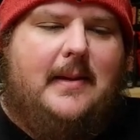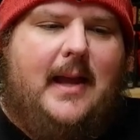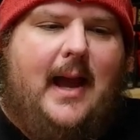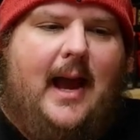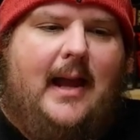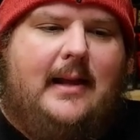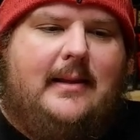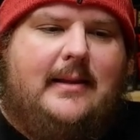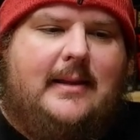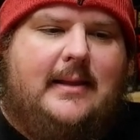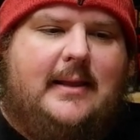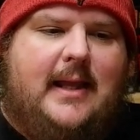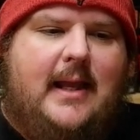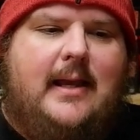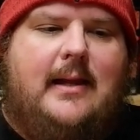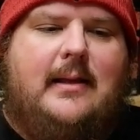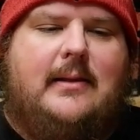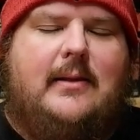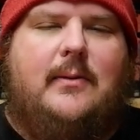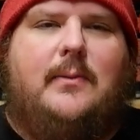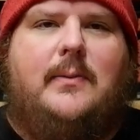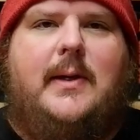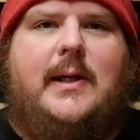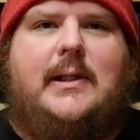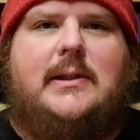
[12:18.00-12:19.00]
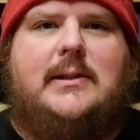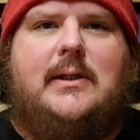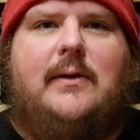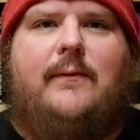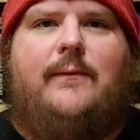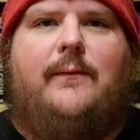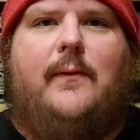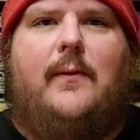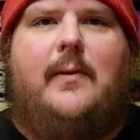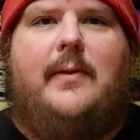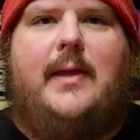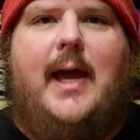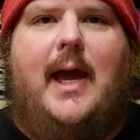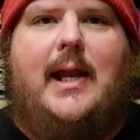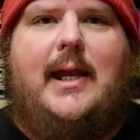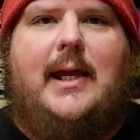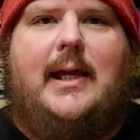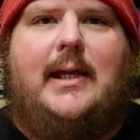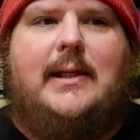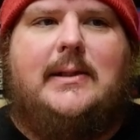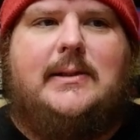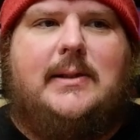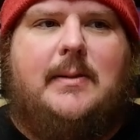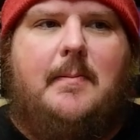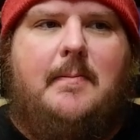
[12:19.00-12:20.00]
I think the reason for that
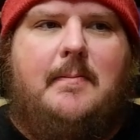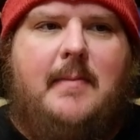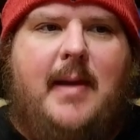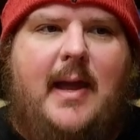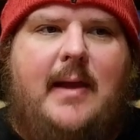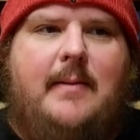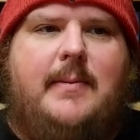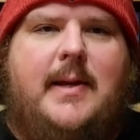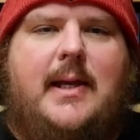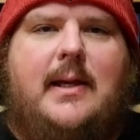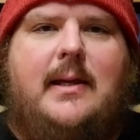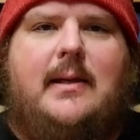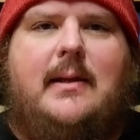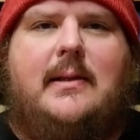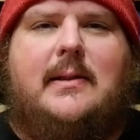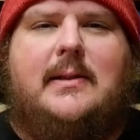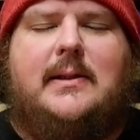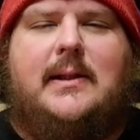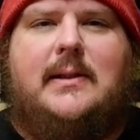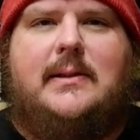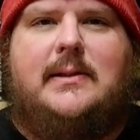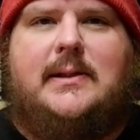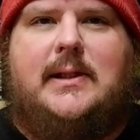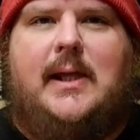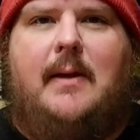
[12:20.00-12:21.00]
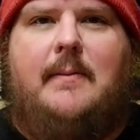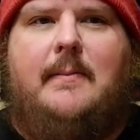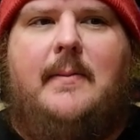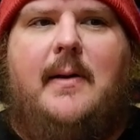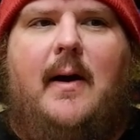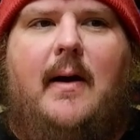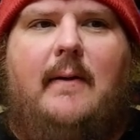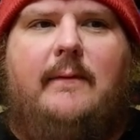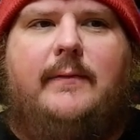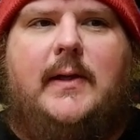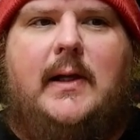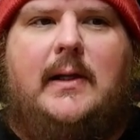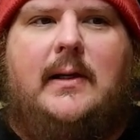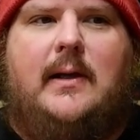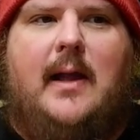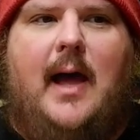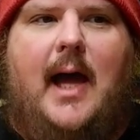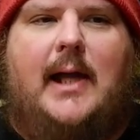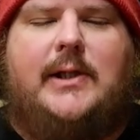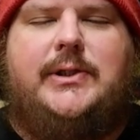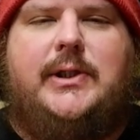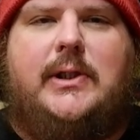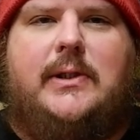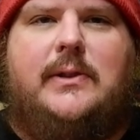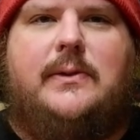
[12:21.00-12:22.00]
is maybe some of the
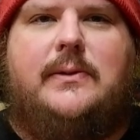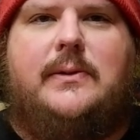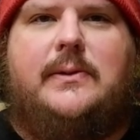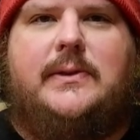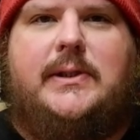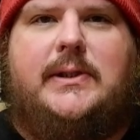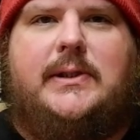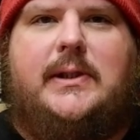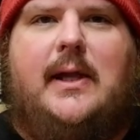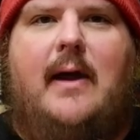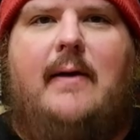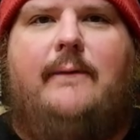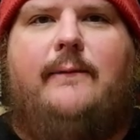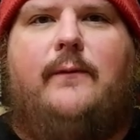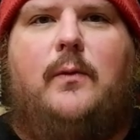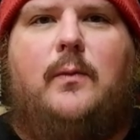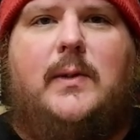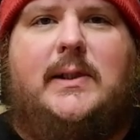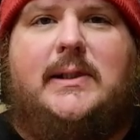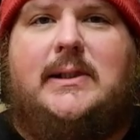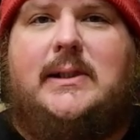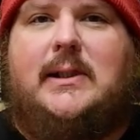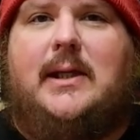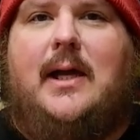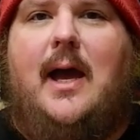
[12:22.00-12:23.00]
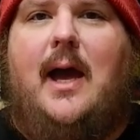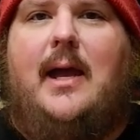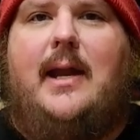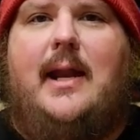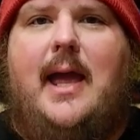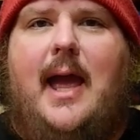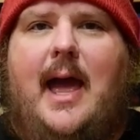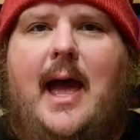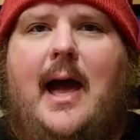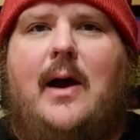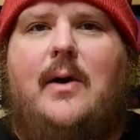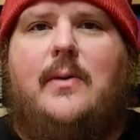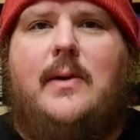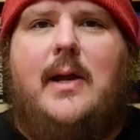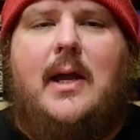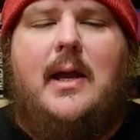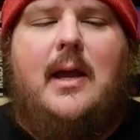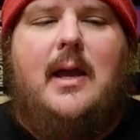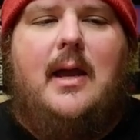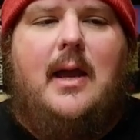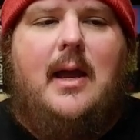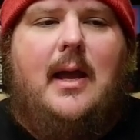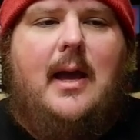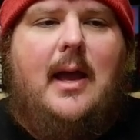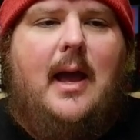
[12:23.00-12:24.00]
logical stuff was cut out.
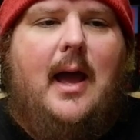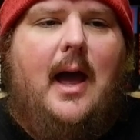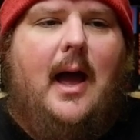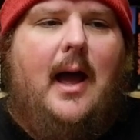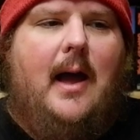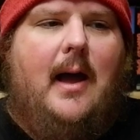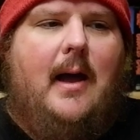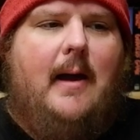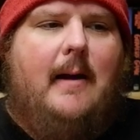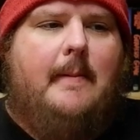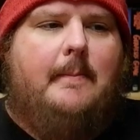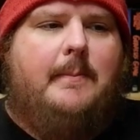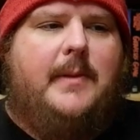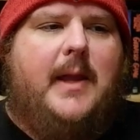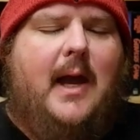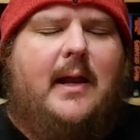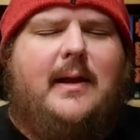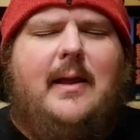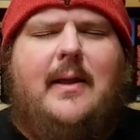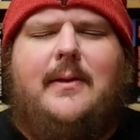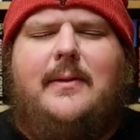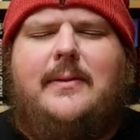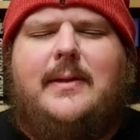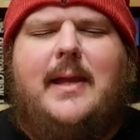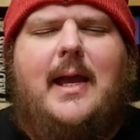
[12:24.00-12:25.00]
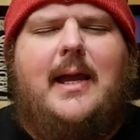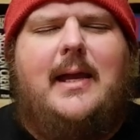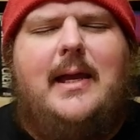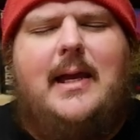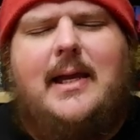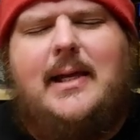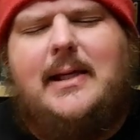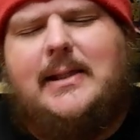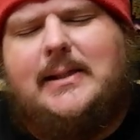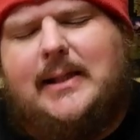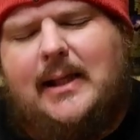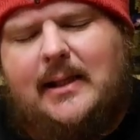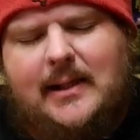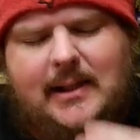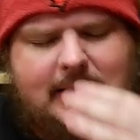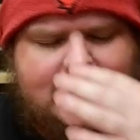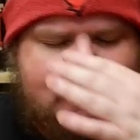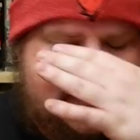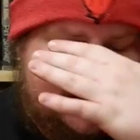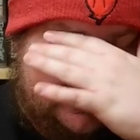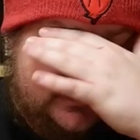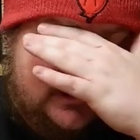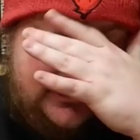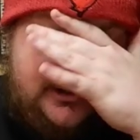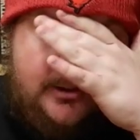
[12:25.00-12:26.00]
Um, another thing is, and this
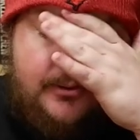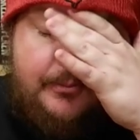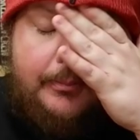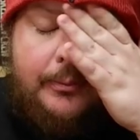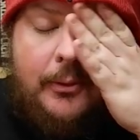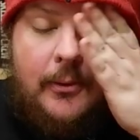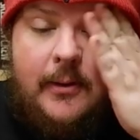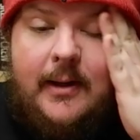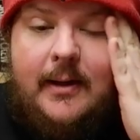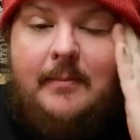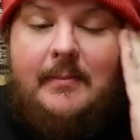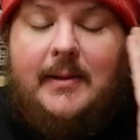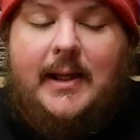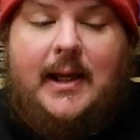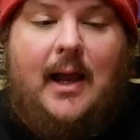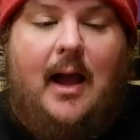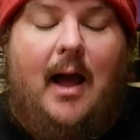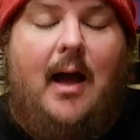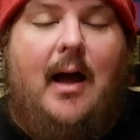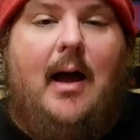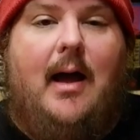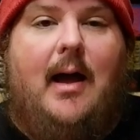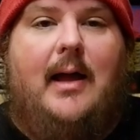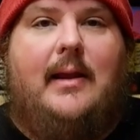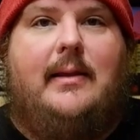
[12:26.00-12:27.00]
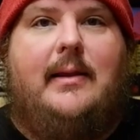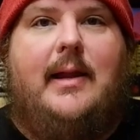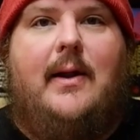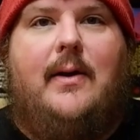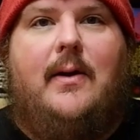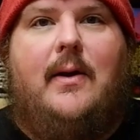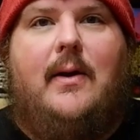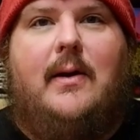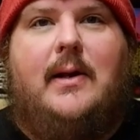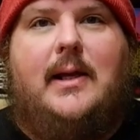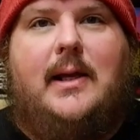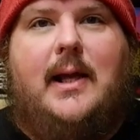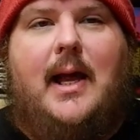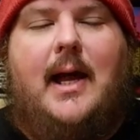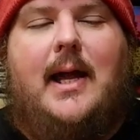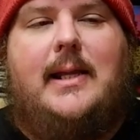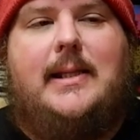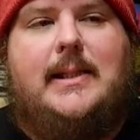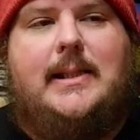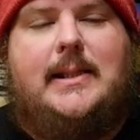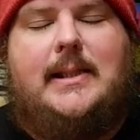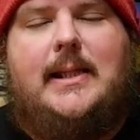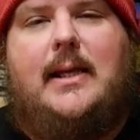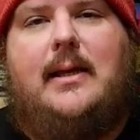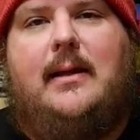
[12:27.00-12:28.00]
is supremely odd, there are
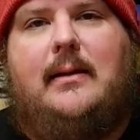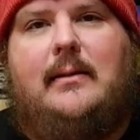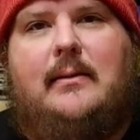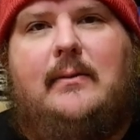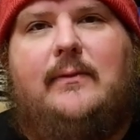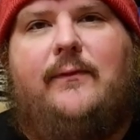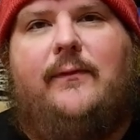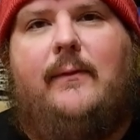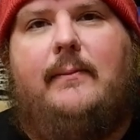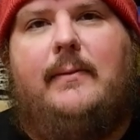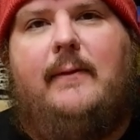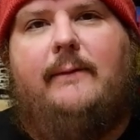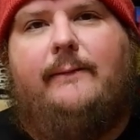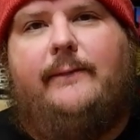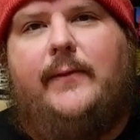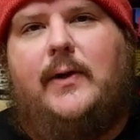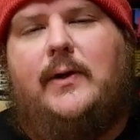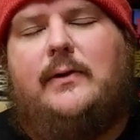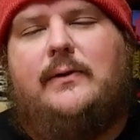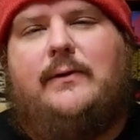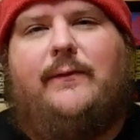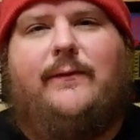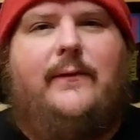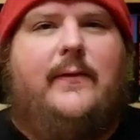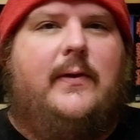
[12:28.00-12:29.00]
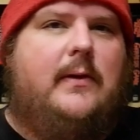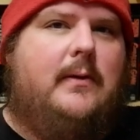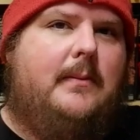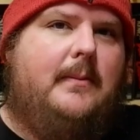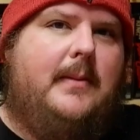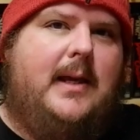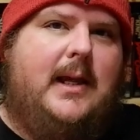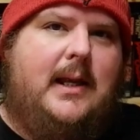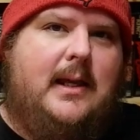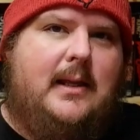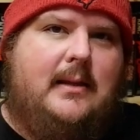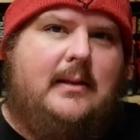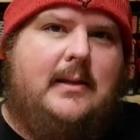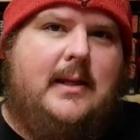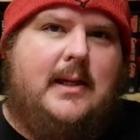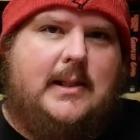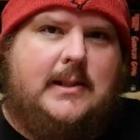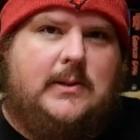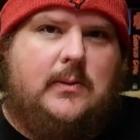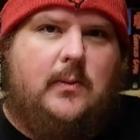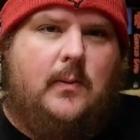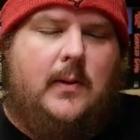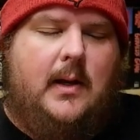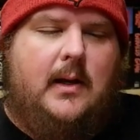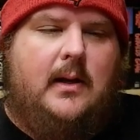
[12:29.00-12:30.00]
cut scenes from the first film in
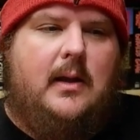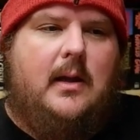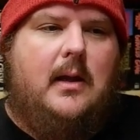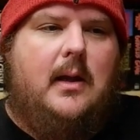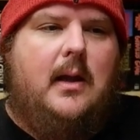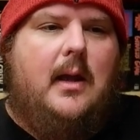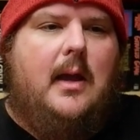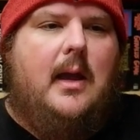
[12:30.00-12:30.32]
this one